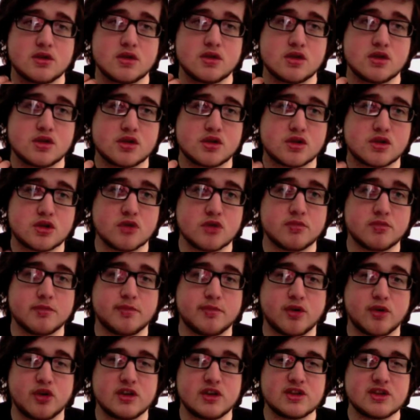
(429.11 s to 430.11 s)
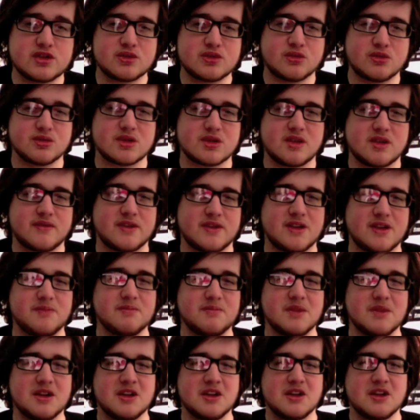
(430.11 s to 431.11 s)
Superboy sort of
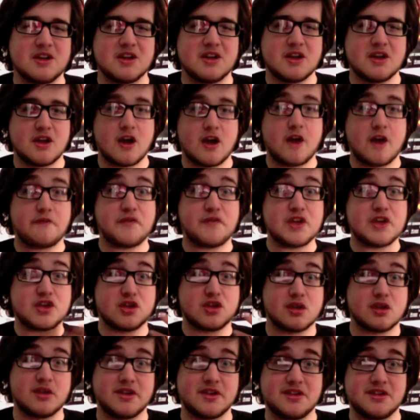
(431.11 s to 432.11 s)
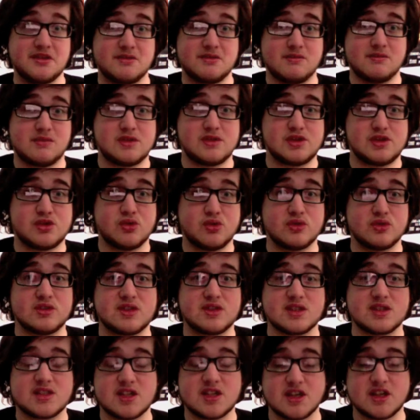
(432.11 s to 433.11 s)
officially joins
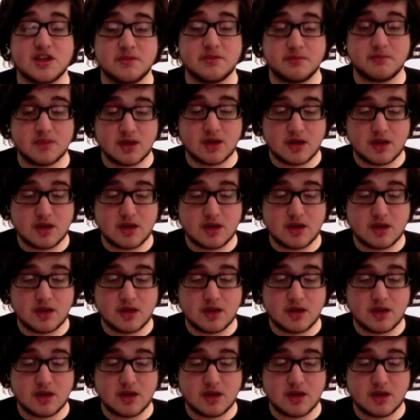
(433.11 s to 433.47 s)
the team.